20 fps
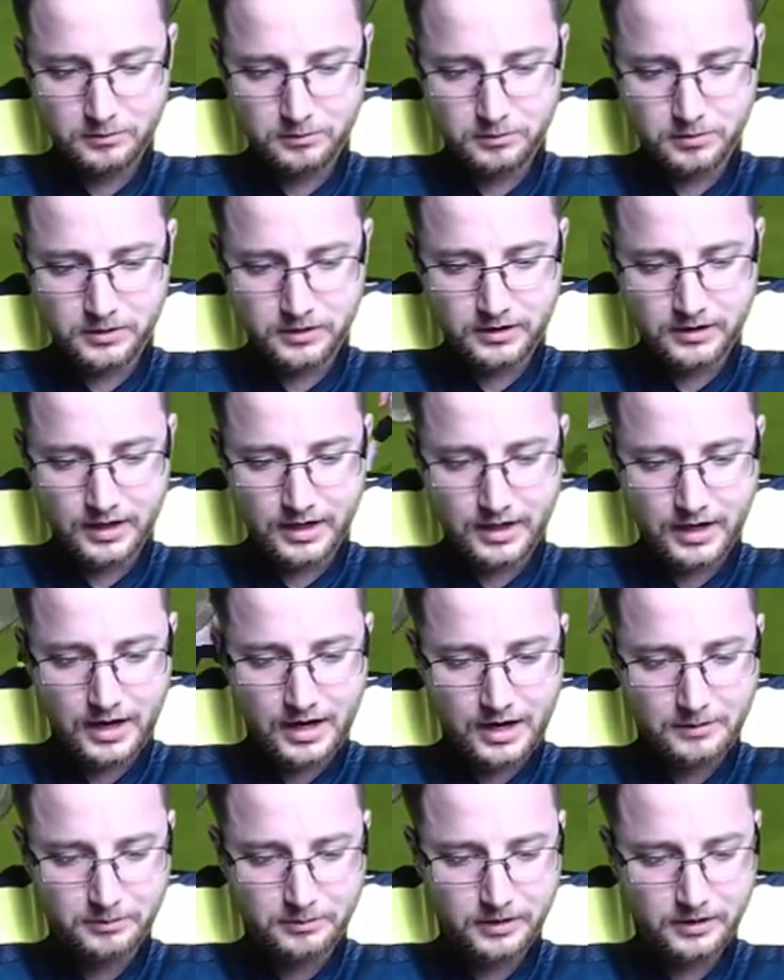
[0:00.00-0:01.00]
P K
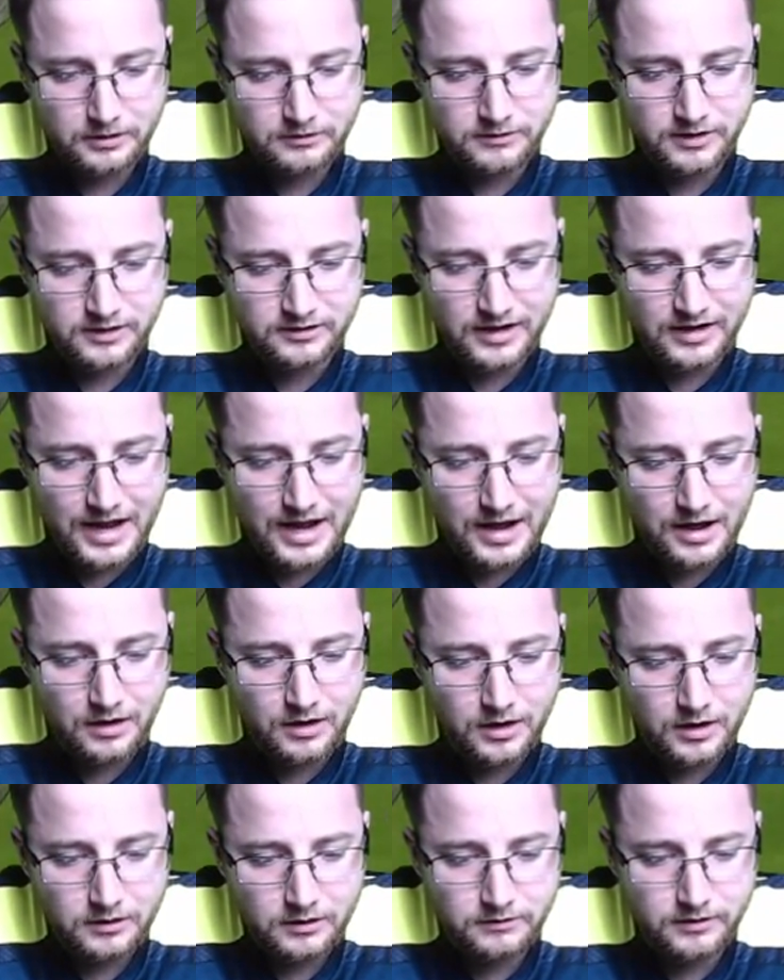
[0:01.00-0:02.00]
up.
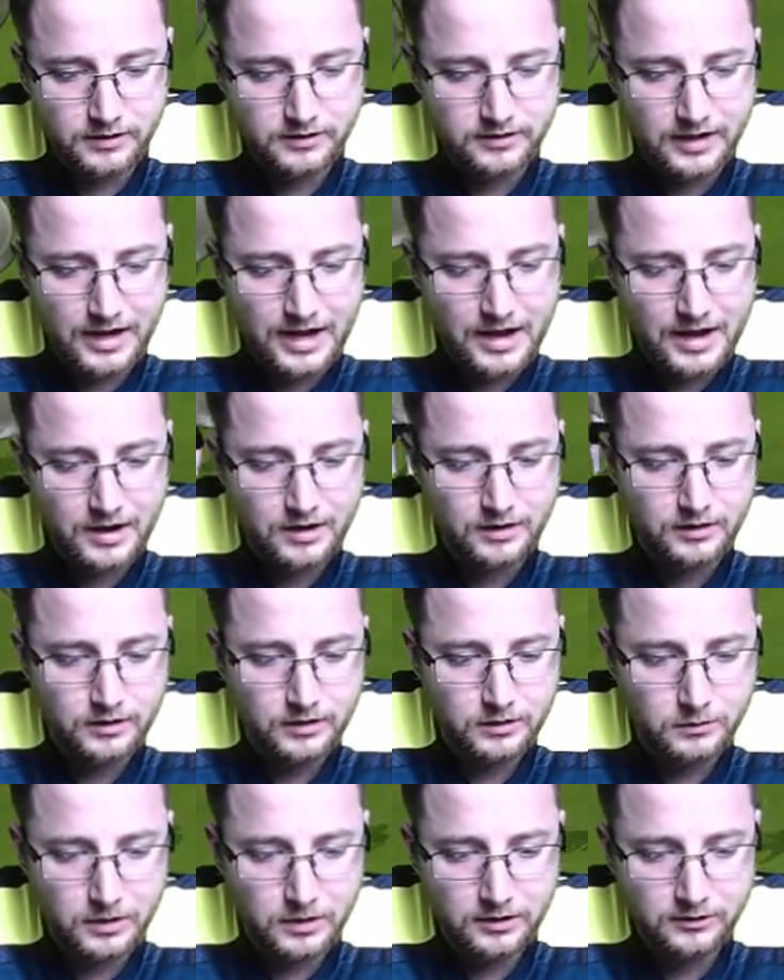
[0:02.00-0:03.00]
Vidal, Vidal,
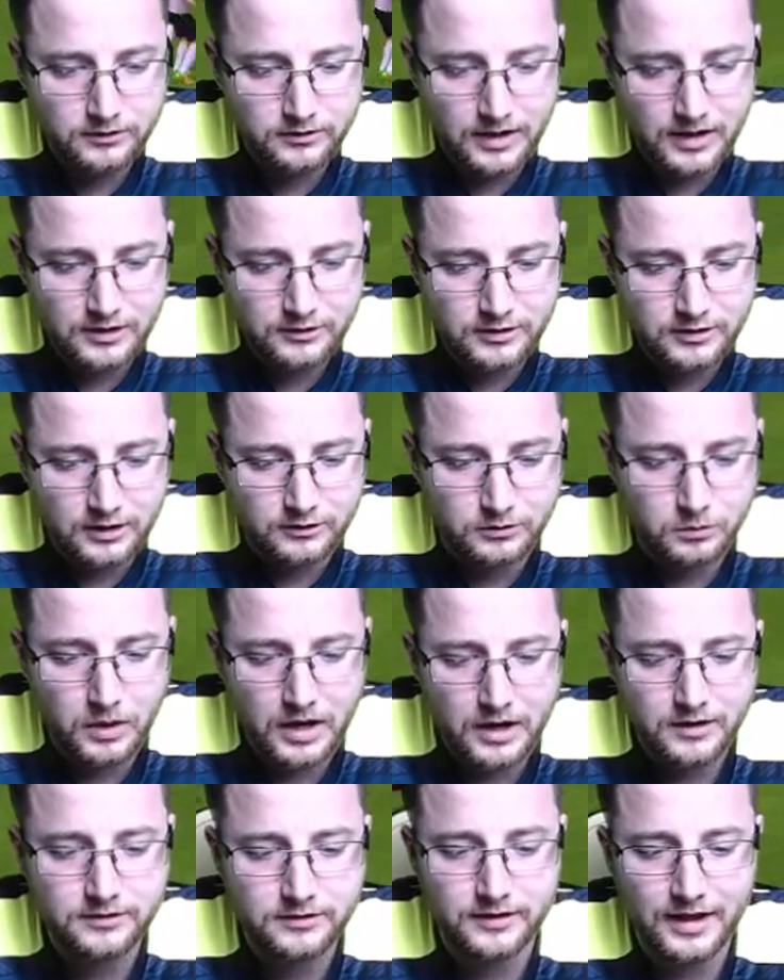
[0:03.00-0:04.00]
where's Sanchez?
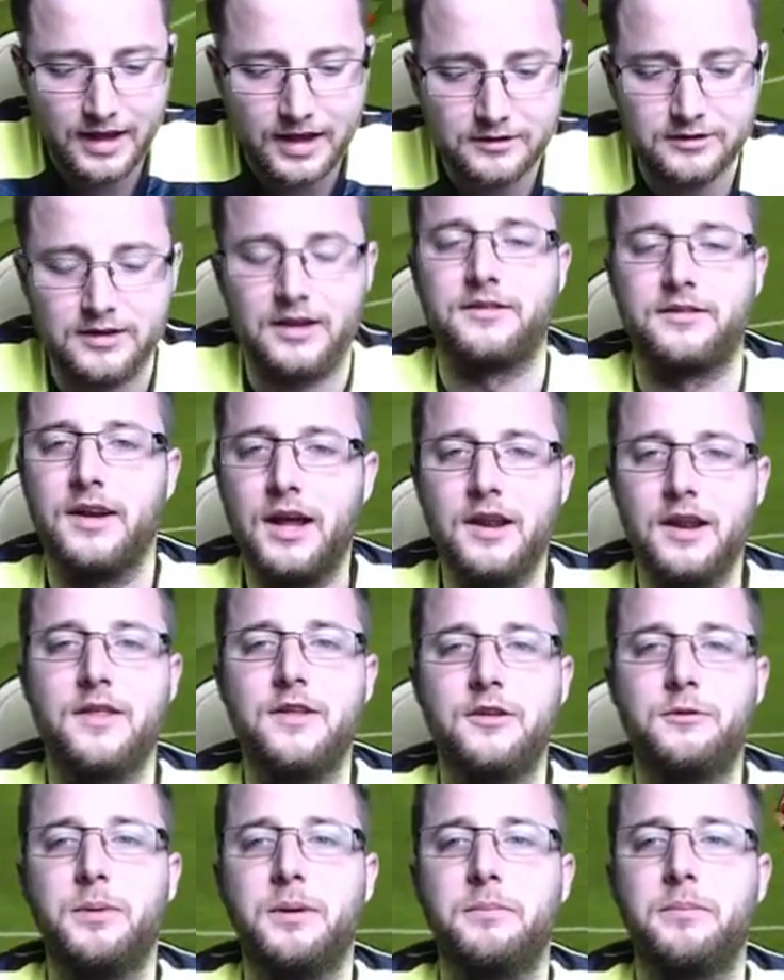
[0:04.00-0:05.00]
Where's Sanchez? None of
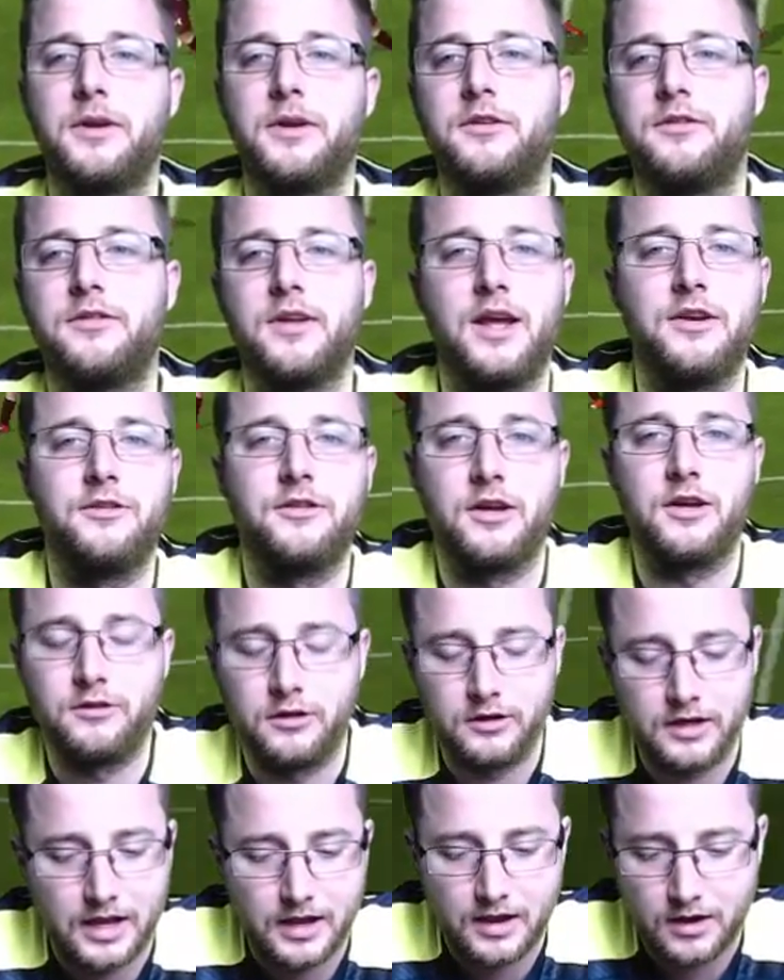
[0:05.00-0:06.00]
these people are Sanchez.
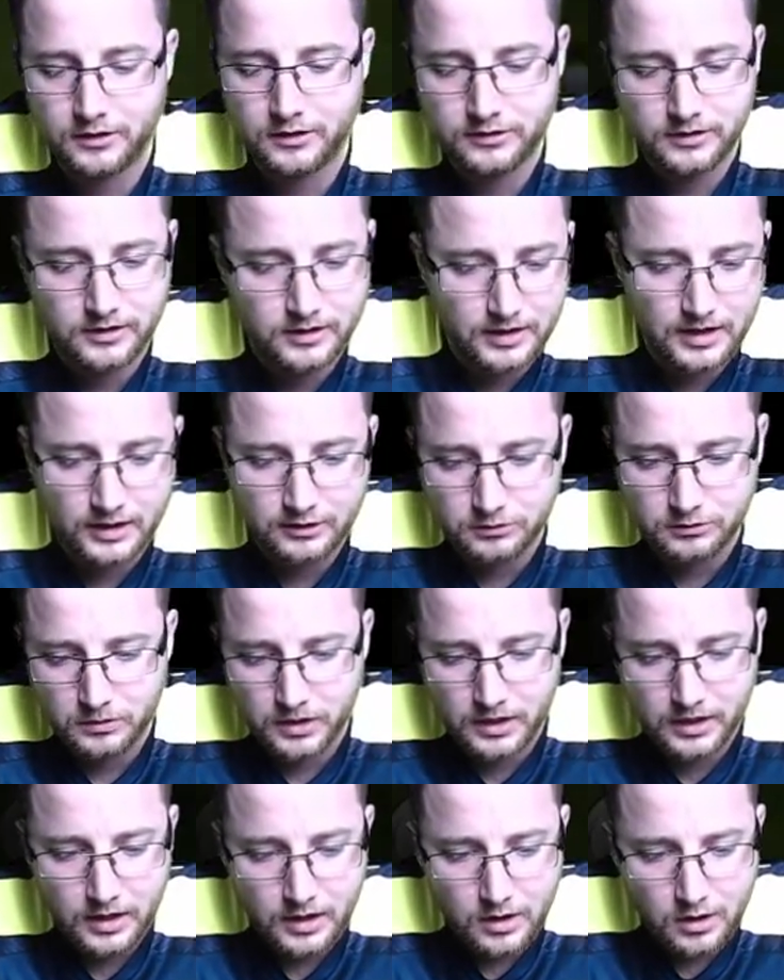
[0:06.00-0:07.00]
Okay, on to the next
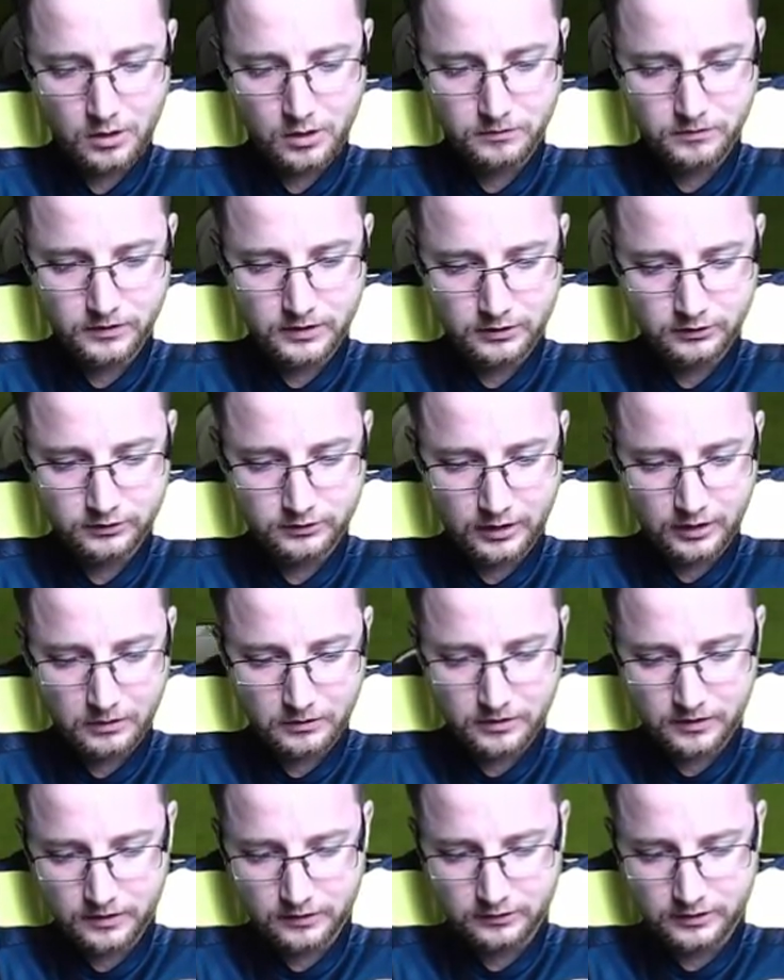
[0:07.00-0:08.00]
one. Hopefully he'll start
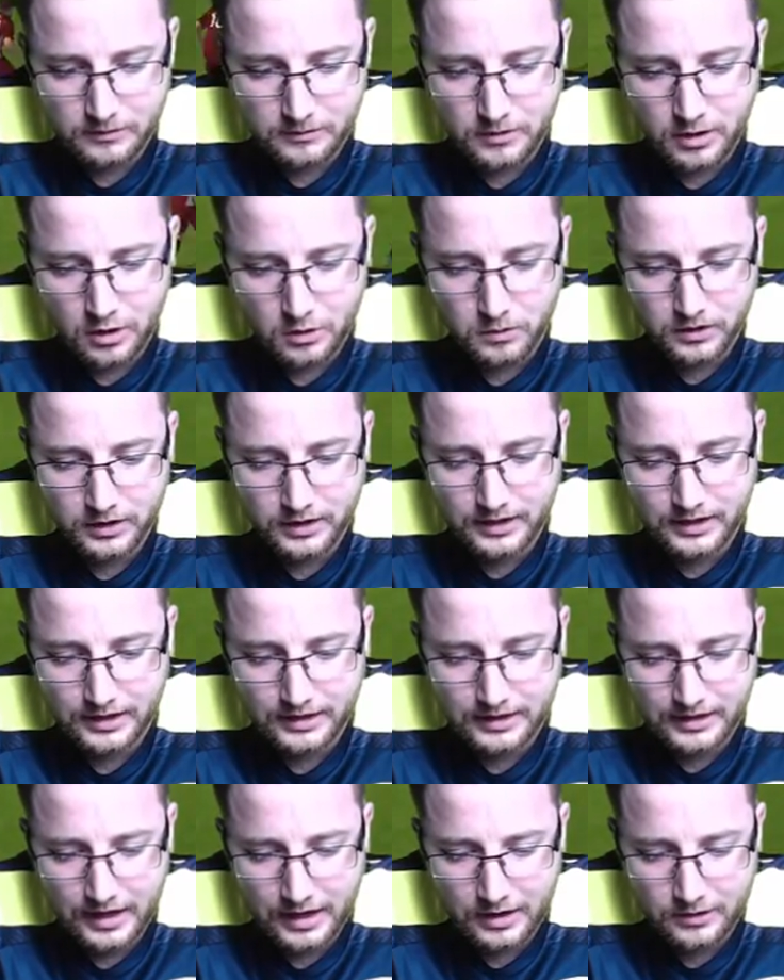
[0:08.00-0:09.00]
with it this time. No, we're going to get
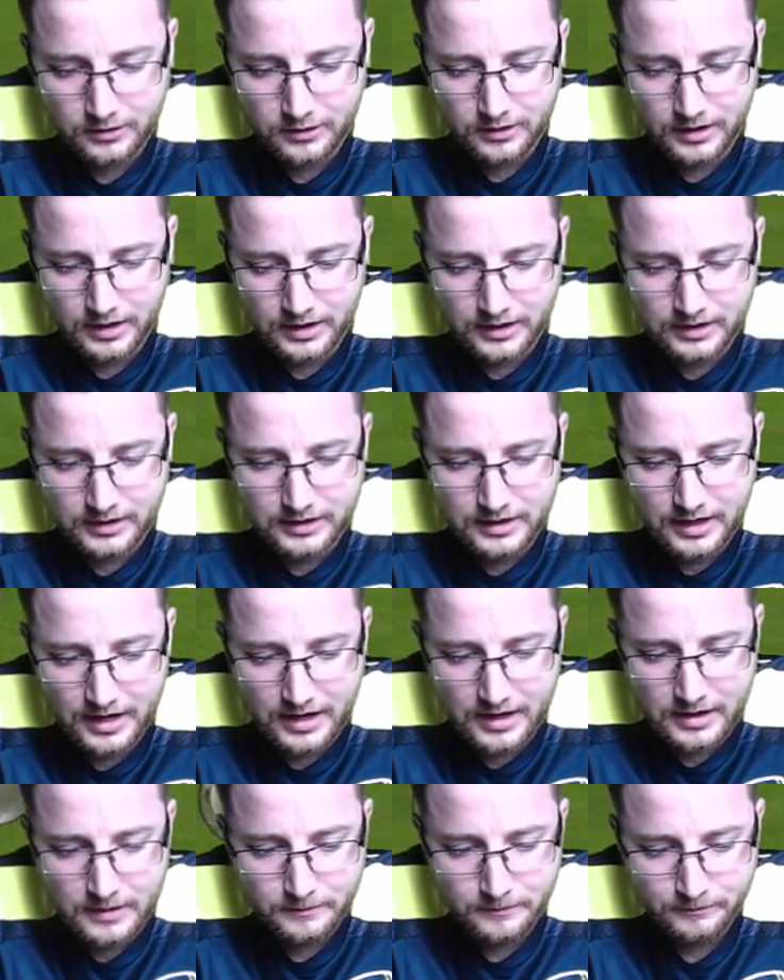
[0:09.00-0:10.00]
countered again.